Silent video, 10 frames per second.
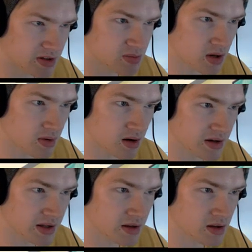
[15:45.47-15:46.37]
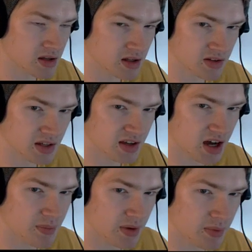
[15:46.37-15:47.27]
small marketing to get the
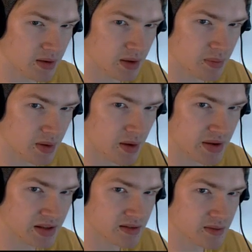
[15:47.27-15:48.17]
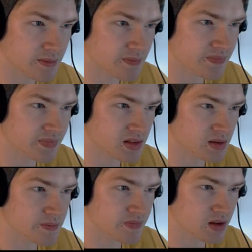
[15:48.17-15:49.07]
hype up a bit.
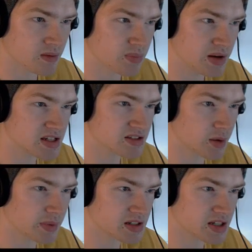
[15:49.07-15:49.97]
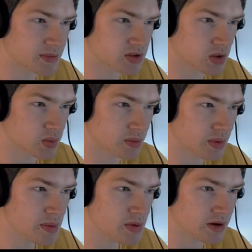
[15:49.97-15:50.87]
Please tell me this game is gonna work.
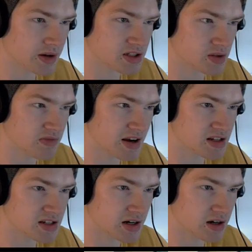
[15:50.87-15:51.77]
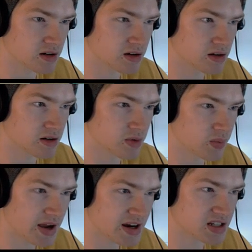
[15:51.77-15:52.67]
Maybe we're gonna get some records here.
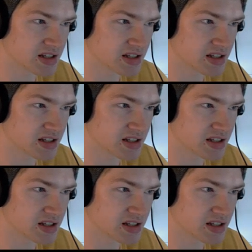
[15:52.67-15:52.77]
We actually